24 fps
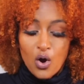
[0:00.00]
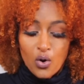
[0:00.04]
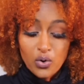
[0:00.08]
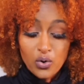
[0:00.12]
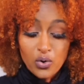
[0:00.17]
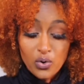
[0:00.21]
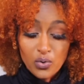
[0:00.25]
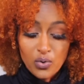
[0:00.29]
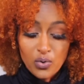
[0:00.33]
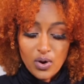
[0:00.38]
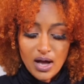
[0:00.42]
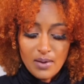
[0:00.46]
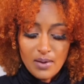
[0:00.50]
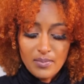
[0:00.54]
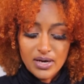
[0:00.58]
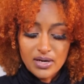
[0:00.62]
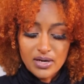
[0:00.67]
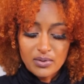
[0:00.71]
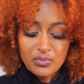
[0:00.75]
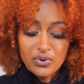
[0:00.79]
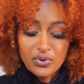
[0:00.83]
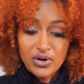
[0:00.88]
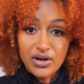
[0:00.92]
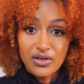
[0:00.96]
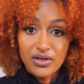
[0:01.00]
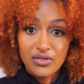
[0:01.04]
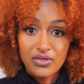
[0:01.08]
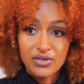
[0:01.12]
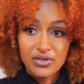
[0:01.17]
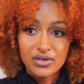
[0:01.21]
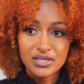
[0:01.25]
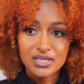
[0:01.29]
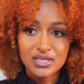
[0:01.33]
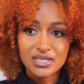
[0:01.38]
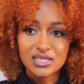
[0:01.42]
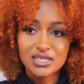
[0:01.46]
Whew, I'm out of
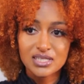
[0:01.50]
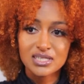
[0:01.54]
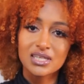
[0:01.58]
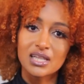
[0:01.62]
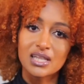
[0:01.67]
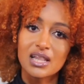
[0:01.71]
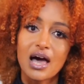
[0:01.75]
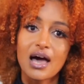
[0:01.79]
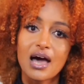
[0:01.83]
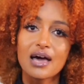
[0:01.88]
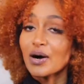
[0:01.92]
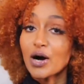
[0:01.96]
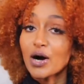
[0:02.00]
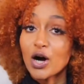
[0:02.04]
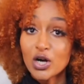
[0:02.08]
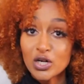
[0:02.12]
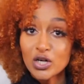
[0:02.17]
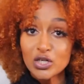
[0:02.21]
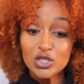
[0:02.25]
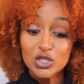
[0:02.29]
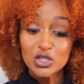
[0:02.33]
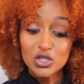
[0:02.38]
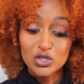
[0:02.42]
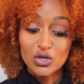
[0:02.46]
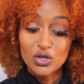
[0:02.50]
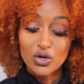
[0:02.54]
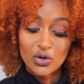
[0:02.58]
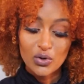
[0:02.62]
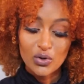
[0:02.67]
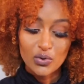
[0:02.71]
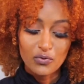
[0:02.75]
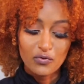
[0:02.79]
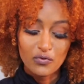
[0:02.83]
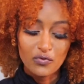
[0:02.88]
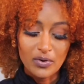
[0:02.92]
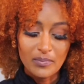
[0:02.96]
breath. This is a lot.
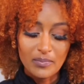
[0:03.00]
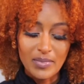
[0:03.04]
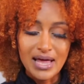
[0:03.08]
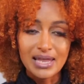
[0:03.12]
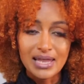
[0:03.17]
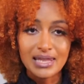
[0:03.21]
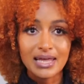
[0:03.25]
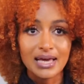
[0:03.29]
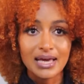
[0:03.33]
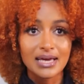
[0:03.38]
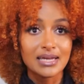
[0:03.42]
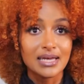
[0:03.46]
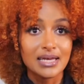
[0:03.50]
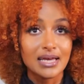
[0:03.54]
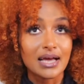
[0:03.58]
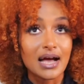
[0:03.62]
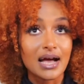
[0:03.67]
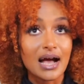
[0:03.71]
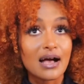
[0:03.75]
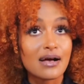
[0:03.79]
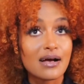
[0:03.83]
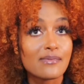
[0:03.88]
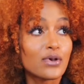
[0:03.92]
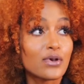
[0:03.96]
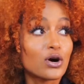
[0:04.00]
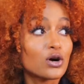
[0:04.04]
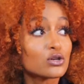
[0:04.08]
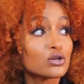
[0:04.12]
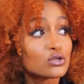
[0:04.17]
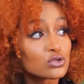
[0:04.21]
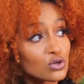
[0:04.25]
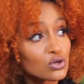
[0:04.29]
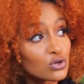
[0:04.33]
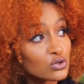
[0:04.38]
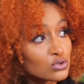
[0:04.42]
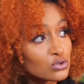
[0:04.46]
Also, for my lighting, I'm
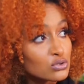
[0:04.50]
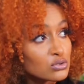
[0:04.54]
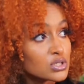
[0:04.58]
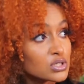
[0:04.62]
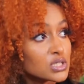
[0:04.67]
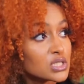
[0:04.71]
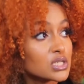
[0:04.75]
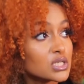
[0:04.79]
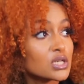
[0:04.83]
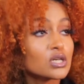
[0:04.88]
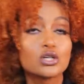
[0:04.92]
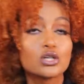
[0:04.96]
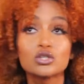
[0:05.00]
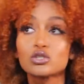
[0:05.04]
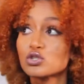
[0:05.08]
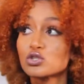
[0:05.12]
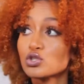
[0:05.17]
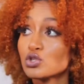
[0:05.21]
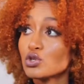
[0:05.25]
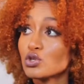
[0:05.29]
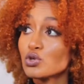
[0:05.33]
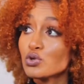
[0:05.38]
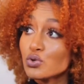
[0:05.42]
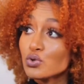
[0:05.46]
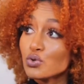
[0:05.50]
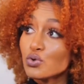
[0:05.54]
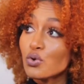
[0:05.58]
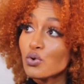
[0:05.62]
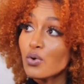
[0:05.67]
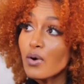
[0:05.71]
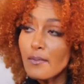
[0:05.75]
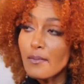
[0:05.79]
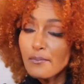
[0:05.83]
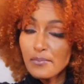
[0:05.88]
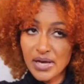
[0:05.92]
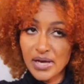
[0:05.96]
also using
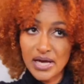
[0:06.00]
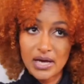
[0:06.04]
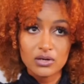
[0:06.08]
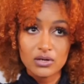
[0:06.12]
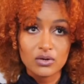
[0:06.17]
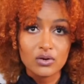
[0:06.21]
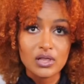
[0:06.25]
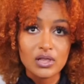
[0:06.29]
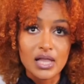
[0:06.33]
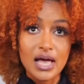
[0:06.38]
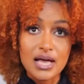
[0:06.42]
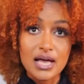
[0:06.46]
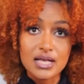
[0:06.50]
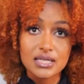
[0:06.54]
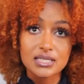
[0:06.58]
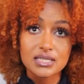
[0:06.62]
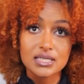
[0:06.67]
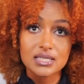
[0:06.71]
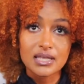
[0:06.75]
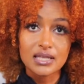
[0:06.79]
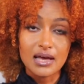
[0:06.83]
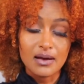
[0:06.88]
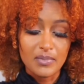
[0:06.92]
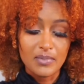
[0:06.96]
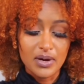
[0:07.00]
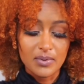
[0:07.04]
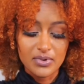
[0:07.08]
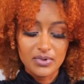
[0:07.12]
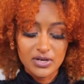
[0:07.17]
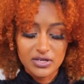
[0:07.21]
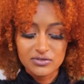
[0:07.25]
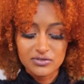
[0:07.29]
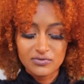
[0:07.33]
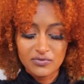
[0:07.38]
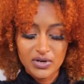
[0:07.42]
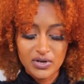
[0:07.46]
two panel lights that my
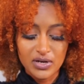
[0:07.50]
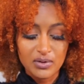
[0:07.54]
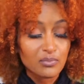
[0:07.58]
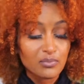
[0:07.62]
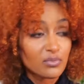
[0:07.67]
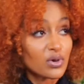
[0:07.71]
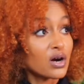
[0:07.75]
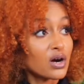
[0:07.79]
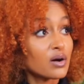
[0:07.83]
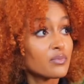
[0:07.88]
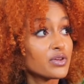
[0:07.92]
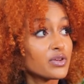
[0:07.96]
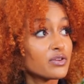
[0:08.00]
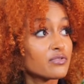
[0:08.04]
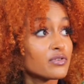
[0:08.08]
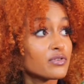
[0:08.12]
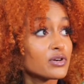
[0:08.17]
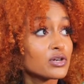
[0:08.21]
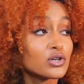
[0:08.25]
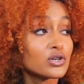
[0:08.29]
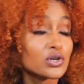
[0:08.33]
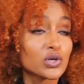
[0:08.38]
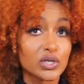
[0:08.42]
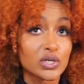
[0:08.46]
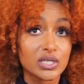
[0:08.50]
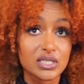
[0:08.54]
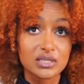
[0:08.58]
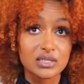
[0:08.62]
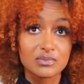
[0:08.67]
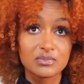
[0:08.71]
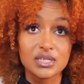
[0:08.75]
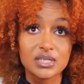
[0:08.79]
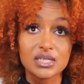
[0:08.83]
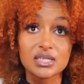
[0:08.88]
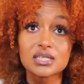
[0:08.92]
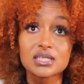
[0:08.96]
best friend bought me for
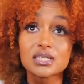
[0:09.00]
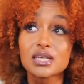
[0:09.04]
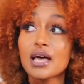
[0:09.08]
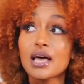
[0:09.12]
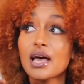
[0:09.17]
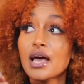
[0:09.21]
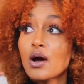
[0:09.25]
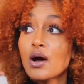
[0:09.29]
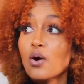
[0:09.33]
Christmas.